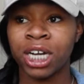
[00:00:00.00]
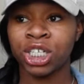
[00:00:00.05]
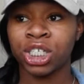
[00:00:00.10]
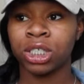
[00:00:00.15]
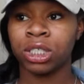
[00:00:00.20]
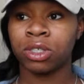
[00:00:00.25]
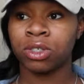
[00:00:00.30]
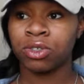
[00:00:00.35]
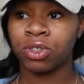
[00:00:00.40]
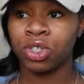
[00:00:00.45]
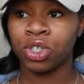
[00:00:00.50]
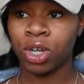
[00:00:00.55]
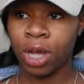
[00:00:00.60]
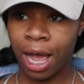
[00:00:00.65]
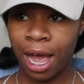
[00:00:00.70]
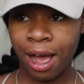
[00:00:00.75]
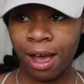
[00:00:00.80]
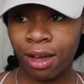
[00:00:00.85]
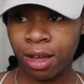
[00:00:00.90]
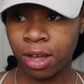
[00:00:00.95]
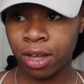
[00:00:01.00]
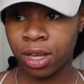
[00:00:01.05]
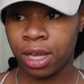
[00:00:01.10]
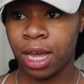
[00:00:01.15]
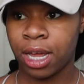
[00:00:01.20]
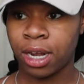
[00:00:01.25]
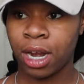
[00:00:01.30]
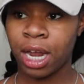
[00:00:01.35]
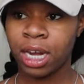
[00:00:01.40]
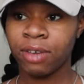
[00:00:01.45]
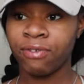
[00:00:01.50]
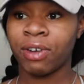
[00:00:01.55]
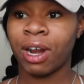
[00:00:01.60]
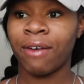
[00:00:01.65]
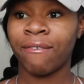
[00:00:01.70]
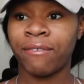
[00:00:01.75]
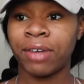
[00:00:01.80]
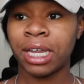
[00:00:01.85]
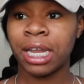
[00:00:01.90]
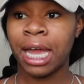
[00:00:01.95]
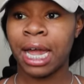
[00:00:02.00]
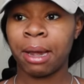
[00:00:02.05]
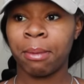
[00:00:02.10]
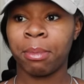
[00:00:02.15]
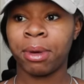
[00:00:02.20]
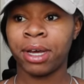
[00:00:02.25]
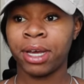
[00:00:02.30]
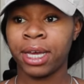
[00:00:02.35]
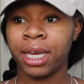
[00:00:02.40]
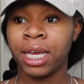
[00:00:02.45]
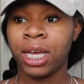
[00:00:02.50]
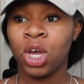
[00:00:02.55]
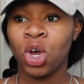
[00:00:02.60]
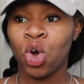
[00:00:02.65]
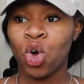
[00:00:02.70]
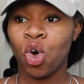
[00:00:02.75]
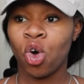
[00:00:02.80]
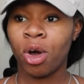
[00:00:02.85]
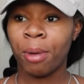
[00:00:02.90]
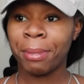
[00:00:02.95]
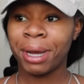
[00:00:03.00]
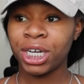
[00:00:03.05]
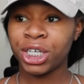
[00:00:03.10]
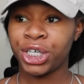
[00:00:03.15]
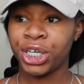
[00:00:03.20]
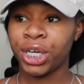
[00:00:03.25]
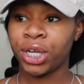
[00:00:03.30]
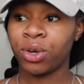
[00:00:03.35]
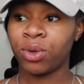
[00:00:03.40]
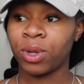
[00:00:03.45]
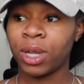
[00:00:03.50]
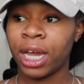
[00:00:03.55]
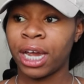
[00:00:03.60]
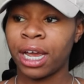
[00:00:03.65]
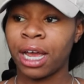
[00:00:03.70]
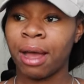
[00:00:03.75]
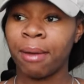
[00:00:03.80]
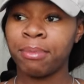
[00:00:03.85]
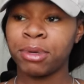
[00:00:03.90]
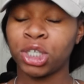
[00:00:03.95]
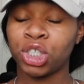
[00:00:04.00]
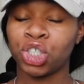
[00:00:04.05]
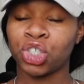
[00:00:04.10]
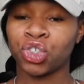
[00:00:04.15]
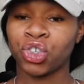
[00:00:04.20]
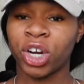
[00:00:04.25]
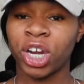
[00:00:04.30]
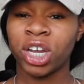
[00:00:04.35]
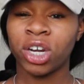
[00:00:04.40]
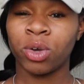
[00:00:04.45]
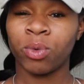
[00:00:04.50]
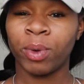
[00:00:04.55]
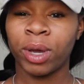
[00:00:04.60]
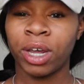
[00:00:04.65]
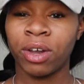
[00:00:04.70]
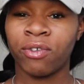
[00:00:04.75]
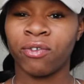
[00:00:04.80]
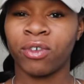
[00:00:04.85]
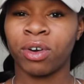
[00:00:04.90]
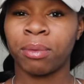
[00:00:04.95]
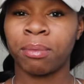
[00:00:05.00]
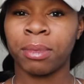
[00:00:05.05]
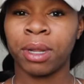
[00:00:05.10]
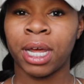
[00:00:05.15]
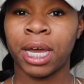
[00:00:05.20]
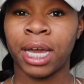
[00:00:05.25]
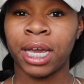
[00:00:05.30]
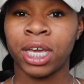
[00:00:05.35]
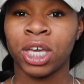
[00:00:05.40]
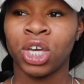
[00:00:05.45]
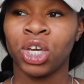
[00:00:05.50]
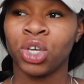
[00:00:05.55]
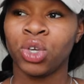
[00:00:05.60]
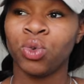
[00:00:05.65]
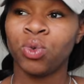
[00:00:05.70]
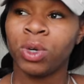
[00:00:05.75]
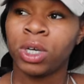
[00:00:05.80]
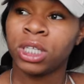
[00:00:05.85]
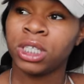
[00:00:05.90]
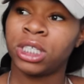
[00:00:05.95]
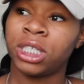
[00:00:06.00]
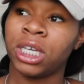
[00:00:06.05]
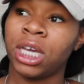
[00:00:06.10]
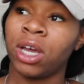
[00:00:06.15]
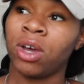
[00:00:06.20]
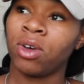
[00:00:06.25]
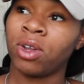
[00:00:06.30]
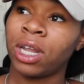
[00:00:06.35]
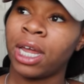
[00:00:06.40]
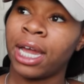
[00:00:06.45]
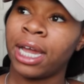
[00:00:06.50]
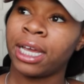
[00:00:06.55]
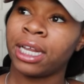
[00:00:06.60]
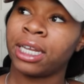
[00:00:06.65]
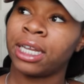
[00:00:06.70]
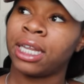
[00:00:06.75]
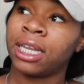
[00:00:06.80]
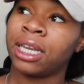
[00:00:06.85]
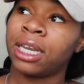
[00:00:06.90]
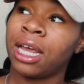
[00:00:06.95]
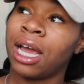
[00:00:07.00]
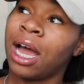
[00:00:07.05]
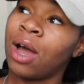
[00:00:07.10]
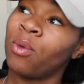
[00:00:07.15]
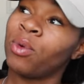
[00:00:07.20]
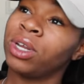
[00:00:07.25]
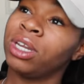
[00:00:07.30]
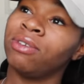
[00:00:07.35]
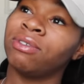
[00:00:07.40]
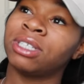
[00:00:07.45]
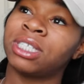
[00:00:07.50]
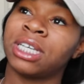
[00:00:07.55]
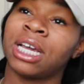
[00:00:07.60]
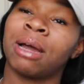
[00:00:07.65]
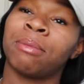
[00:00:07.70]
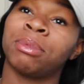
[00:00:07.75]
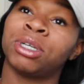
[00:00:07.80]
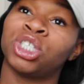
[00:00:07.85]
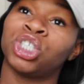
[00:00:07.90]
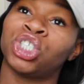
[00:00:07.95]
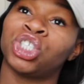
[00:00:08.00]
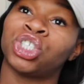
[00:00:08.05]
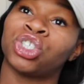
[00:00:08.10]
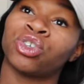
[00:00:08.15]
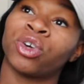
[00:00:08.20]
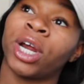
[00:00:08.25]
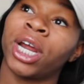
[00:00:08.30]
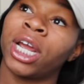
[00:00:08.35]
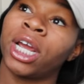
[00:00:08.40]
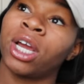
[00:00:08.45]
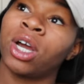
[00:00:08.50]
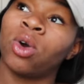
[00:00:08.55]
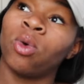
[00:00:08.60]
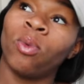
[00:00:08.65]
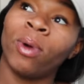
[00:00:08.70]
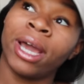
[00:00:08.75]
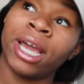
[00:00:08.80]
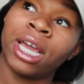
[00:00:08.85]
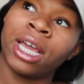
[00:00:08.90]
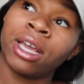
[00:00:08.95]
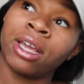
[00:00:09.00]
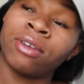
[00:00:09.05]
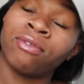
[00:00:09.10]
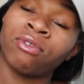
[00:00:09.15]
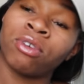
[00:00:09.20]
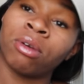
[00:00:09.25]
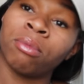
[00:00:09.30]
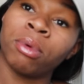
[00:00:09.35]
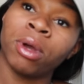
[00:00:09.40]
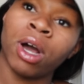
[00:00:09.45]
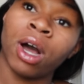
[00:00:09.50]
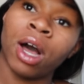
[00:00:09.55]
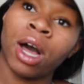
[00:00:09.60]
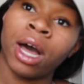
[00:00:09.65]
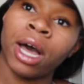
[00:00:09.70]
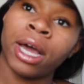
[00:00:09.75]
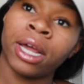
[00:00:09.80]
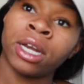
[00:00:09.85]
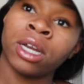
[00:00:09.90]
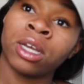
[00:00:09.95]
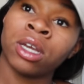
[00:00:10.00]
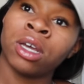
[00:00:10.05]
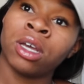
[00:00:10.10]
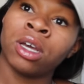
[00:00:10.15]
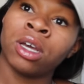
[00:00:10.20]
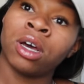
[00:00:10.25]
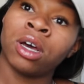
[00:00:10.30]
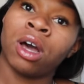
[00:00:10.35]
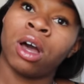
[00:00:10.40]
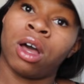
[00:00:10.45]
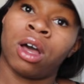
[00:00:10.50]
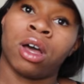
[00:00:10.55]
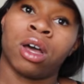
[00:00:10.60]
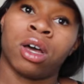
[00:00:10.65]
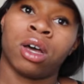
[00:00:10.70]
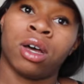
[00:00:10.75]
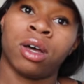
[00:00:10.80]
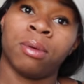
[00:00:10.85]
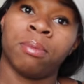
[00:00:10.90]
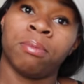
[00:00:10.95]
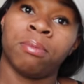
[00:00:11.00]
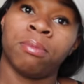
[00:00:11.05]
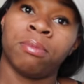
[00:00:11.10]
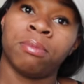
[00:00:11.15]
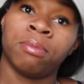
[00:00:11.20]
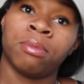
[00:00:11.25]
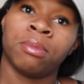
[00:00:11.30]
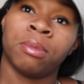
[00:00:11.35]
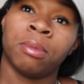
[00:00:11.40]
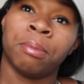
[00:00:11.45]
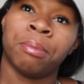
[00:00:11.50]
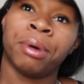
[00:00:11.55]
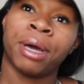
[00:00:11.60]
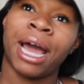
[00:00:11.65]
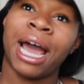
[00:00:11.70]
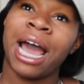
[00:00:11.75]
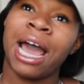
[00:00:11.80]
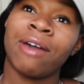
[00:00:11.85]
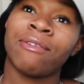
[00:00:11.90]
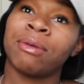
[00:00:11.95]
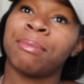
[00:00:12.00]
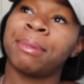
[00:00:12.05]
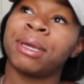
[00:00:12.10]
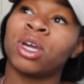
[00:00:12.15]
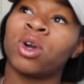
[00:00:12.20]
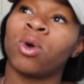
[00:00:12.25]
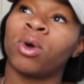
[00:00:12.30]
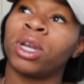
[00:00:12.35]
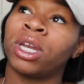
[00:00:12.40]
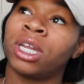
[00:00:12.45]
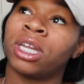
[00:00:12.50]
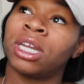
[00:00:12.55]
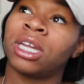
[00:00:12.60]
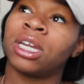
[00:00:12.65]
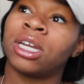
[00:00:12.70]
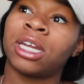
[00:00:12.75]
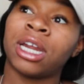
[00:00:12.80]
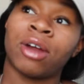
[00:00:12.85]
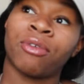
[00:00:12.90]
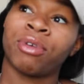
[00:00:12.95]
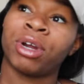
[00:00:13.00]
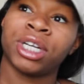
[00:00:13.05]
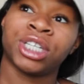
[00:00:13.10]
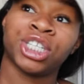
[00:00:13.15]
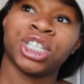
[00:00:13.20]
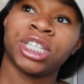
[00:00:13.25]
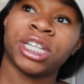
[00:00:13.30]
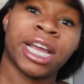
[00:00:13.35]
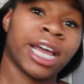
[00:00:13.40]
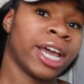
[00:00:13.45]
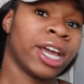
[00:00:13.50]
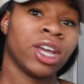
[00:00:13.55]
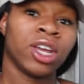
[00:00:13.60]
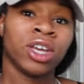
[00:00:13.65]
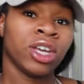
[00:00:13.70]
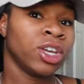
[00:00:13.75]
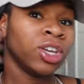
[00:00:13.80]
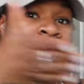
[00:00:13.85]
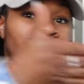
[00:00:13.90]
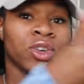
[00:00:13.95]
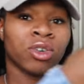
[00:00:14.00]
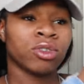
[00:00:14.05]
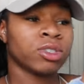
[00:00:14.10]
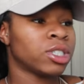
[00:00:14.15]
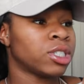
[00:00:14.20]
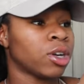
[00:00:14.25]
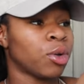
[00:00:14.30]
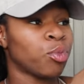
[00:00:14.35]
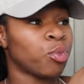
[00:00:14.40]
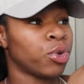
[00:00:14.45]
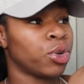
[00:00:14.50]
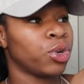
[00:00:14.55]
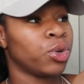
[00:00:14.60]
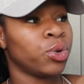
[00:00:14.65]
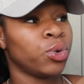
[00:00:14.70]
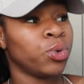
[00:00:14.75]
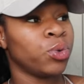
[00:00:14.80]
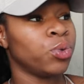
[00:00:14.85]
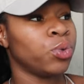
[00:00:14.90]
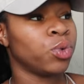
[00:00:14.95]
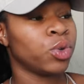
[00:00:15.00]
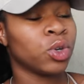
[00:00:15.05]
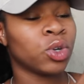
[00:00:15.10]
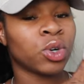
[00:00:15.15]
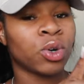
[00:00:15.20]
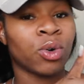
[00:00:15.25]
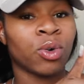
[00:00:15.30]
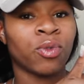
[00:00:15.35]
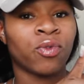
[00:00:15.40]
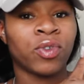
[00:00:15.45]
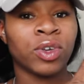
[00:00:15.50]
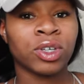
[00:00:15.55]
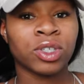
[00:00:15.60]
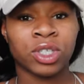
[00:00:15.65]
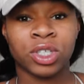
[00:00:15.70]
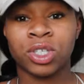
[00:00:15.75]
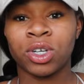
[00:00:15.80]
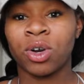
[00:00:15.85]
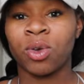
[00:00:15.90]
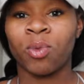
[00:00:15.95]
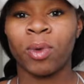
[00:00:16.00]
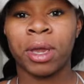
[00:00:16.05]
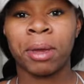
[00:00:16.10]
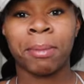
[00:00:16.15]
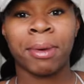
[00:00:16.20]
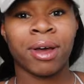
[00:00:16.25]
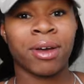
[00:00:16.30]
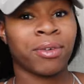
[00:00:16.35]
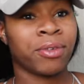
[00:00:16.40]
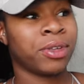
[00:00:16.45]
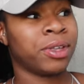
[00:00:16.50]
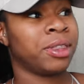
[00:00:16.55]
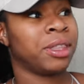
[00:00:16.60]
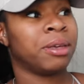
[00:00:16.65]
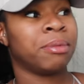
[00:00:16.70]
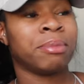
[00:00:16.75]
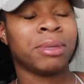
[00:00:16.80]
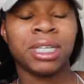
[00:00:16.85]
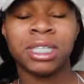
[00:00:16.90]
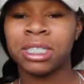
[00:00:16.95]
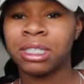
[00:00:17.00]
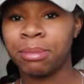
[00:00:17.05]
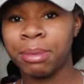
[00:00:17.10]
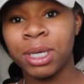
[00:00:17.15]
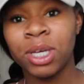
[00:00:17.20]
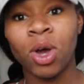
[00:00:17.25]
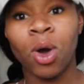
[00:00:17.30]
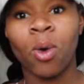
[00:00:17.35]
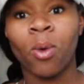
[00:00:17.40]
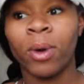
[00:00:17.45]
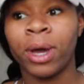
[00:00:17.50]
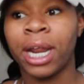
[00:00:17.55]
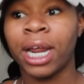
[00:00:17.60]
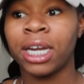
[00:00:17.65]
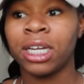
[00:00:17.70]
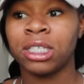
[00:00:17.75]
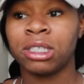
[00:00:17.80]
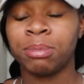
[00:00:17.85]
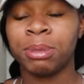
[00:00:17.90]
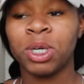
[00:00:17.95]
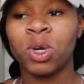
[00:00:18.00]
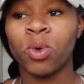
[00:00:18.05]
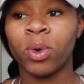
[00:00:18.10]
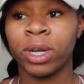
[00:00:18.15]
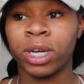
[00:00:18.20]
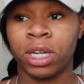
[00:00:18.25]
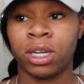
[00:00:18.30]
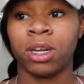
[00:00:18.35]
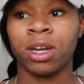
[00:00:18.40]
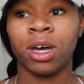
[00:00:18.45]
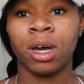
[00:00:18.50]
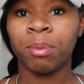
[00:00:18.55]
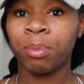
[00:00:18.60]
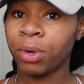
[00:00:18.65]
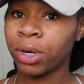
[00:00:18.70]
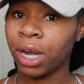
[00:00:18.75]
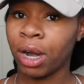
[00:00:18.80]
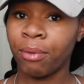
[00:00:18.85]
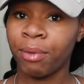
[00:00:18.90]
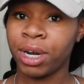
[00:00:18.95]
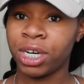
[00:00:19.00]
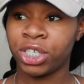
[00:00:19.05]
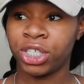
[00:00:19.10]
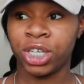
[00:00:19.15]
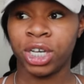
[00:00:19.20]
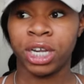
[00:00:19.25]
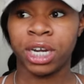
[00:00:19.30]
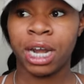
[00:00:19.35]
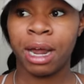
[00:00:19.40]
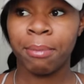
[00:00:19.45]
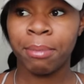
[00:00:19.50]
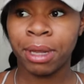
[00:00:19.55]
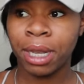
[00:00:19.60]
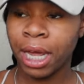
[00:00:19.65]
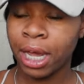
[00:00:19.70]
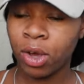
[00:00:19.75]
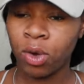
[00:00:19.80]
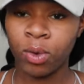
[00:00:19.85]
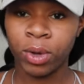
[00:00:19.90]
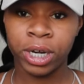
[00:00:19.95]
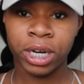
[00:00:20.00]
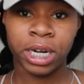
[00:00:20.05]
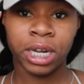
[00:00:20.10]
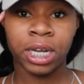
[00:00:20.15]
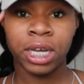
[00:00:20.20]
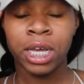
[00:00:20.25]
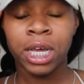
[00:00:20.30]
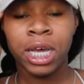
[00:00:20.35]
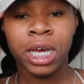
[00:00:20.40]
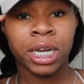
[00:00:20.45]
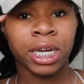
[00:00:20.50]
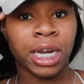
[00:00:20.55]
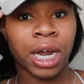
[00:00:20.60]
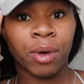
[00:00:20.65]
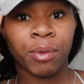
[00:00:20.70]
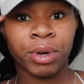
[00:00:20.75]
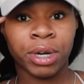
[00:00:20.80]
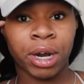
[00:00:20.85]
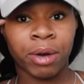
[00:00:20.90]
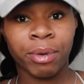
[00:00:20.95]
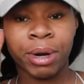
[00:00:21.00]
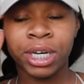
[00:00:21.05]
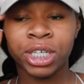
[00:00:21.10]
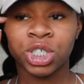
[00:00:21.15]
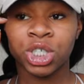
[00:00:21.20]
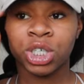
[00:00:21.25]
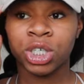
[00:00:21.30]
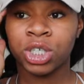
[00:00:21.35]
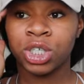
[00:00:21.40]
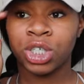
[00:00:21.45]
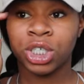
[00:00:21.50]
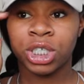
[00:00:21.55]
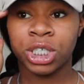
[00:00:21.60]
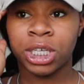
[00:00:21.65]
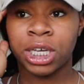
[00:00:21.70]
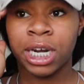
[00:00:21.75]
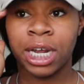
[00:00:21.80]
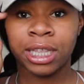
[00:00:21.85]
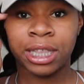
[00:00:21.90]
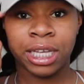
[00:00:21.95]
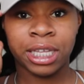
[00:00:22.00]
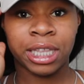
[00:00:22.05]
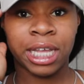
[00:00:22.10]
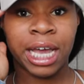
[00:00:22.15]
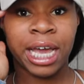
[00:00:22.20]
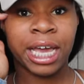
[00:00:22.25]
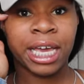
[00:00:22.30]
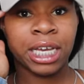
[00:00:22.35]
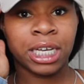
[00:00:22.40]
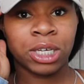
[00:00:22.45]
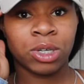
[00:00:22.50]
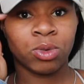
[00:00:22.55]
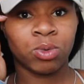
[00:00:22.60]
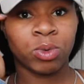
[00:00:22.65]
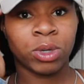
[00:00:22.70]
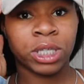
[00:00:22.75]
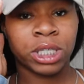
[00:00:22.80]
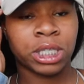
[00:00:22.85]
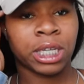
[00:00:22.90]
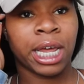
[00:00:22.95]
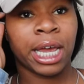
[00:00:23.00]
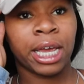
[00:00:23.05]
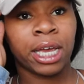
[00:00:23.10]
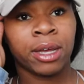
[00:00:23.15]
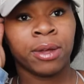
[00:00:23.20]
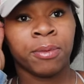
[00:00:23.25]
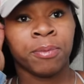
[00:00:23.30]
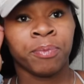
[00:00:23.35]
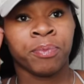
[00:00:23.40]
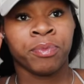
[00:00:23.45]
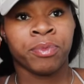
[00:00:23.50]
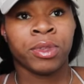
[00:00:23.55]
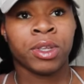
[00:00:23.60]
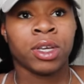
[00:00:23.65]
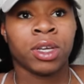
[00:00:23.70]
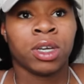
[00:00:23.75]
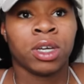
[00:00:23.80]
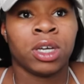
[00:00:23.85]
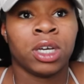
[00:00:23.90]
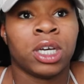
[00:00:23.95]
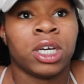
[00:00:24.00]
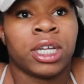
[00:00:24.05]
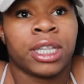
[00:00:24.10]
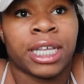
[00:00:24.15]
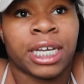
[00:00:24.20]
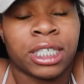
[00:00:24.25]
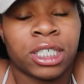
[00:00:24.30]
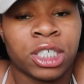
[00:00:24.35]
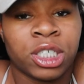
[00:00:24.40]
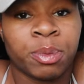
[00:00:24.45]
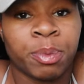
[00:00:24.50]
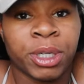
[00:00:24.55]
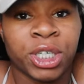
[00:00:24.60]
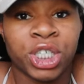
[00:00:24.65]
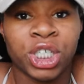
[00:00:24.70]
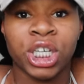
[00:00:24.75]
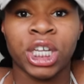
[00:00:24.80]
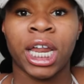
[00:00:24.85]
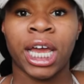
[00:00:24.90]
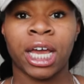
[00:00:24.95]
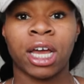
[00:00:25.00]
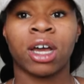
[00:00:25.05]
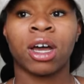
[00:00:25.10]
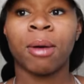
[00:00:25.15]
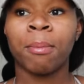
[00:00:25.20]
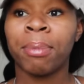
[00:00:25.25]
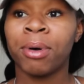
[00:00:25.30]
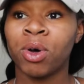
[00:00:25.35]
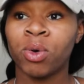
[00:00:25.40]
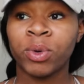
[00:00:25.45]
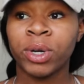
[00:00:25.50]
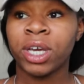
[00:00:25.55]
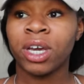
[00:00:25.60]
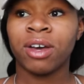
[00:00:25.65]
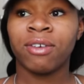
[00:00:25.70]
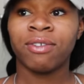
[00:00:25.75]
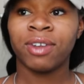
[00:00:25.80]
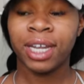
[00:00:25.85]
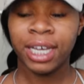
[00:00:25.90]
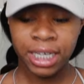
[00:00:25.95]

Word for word: i just i not even i feel like but on my channel like i've been straying away from like you can tell like i wouldn't even say i've been straying away from god um but i haven't been going in the direction that you know, someone who, you know, feels a certain way about him needs to be going. I need to be going in the upward direction. And I've been like going in the downward direction just, and I think that it was like, that's especially like a component of